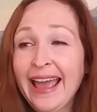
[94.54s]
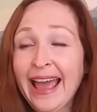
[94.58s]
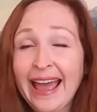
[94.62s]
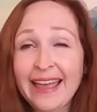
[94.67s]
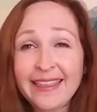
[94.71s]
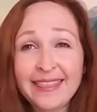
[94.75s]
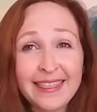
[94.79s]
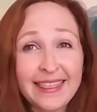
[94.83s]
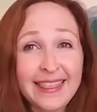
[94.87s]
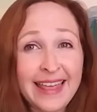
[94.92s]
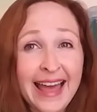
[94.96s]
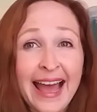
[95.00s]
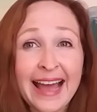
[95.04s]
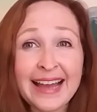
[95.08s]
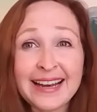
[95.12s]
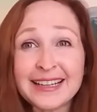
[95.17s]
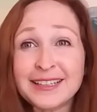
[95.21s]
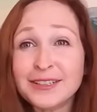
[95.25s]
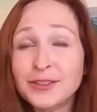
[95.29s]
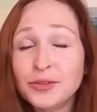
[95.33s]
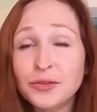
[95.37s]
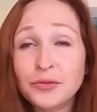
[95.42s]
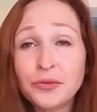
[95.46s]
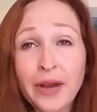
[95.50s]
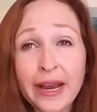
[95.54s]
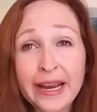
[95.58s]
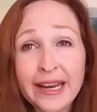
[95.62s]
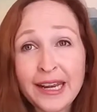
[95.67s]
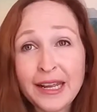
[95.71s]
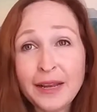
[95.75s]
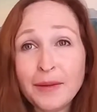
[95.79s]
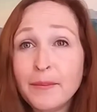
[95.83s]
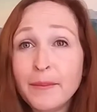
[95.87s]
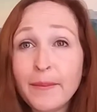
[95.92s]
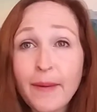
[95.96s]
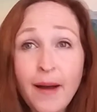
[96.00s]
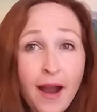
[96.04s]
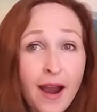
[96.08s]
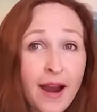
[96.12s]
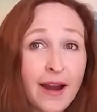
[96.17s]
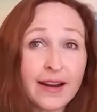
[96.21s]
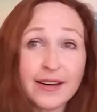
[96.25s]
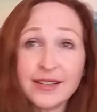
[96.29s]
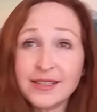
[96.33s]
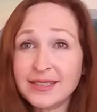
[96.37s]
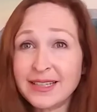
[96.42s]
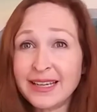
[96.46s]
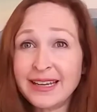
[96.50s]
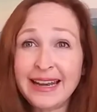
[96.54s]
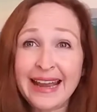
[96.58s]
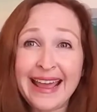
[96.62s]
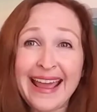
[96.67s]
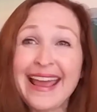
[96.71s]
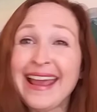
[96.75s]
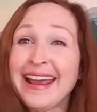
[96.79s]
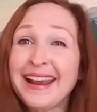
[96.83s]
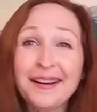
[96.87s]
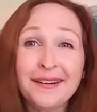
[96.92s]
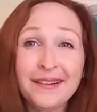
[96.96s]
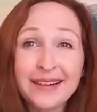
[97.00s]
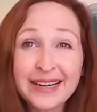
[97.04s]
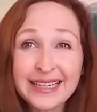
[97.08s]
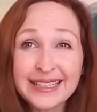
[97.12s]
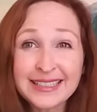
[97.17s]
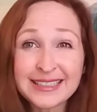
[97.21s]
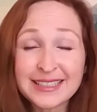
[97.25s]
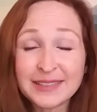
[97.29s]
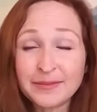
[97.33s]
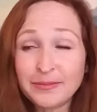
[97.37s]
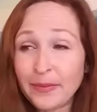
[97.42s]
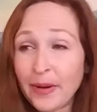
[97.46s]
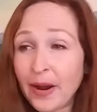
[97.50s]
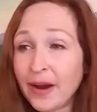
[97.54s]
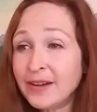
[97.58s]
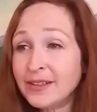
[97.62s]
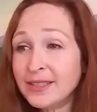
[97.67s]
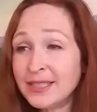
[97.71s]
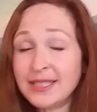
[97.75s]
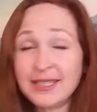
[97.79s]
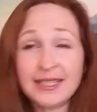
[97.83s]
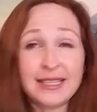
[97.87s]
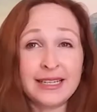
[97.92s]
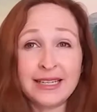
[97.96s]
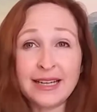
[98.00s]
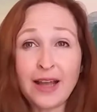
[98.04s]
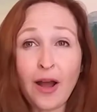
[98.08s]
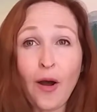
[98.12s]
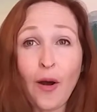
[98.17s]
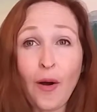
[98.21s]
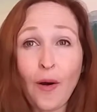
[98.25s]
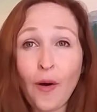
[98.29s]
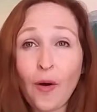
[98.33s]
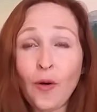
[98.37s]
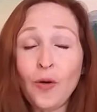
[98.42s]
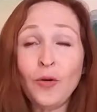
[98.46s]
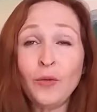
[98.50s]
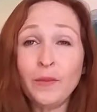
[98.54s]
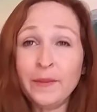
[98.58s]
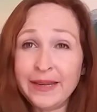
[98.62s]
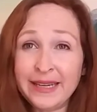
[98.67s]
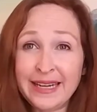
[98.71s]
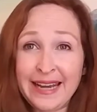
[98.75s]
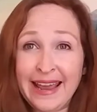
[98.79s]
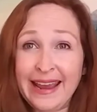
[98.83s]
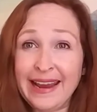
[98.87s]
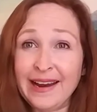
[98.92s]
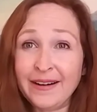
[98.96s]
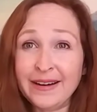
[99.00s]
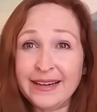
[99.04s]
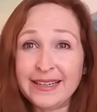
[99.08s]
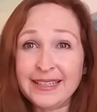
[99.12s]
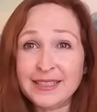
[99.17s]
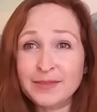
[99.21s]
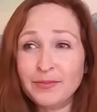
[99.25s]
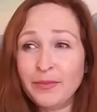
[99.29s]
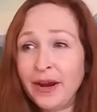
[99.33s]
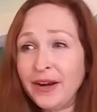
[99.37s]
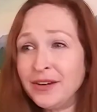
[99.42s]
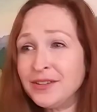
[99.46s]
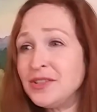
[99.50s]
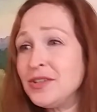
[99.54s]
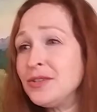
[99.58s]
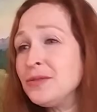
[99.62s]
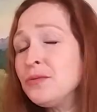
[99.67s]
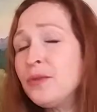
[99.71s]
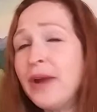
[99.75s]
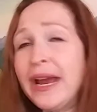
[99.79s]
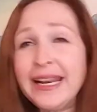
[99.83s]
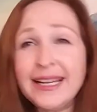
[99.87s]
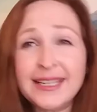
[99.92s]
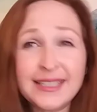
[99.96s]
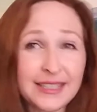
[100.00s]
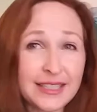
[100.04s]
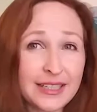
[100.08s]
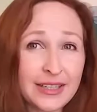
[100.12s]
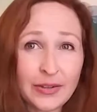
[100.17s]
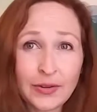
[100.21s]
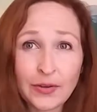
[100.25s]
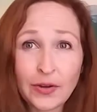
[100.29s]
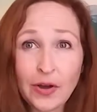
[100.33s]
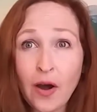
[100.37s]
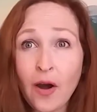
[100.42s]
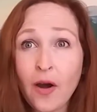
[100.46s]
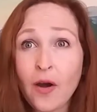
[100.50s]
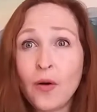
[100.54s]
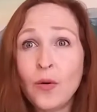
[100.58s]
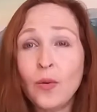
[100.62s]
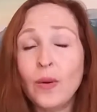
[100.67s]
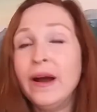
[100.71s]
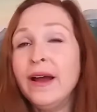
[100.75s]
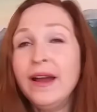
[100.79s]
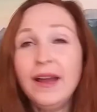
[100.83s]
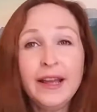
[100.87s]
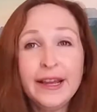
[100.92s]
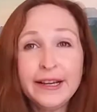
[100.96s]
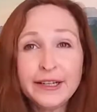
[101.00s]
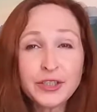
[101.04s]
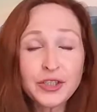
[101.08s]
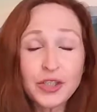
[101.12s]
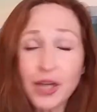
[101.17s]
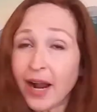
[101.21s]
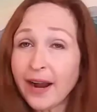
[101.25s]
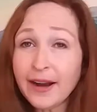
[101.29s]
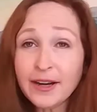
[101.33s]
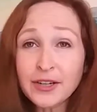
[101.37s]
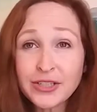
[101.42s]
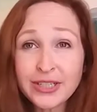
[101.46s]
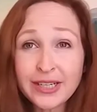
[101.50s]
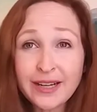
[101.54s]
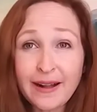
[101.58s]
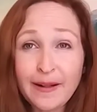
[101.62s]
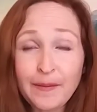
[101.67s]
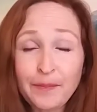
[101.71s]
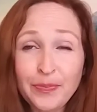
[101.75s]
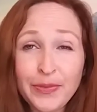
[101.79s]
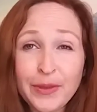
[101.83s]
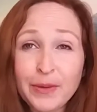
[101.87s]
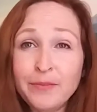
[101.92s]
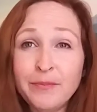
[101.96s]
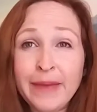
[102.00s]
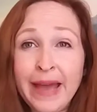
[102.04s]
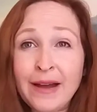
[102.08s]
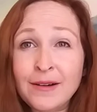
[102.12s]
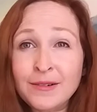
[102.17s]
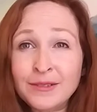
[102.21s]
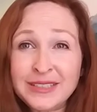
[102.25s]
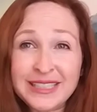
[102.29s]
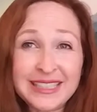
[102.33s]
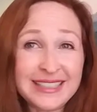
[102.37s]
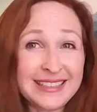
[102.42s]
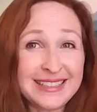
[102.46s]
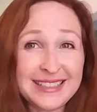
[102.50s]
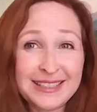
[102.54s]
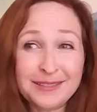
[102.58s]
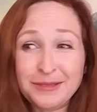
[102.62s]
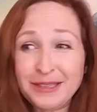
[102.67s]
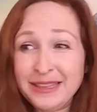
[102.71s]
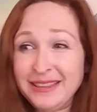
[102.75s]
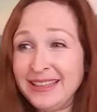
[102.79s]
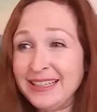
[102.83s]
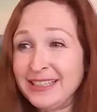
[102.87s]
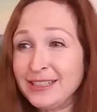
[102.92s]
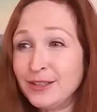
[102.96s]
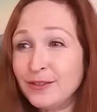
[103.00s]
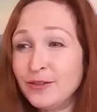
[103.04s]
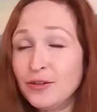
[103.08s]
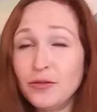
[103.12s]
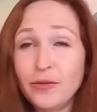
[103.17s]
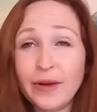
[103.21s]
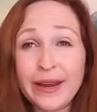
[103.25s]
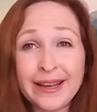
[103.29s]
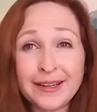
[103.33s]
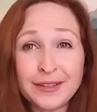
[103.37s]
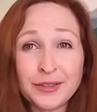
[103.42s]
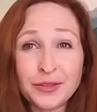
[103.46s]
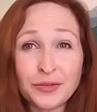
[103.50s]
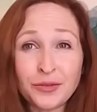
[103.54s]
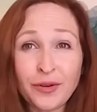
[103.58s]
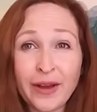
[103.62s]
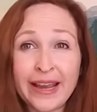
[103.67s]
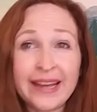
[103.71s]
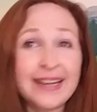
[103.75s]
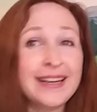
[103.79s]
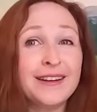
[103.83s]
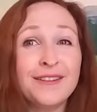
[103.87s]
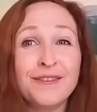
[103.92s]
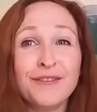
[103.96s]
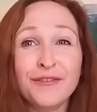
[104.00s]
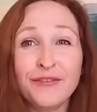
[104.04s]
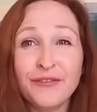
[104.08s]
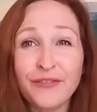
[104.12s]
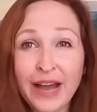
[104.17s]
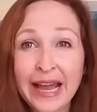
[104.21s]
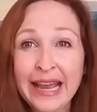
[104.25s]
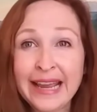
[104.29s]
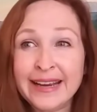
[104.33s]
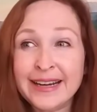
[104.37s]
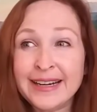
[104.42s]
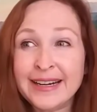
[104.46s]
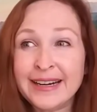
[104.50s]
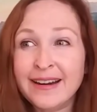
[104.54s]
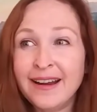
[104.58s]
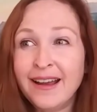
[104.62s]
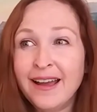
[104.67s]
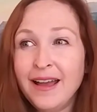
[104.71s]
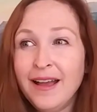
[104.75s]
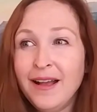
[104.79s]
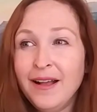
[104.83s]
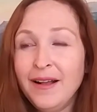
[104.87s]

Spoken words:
And that is trining Mars in Aries. Mars is at home in Aries. Mars is ready to go, charging up the mountains with this grand trine in fire.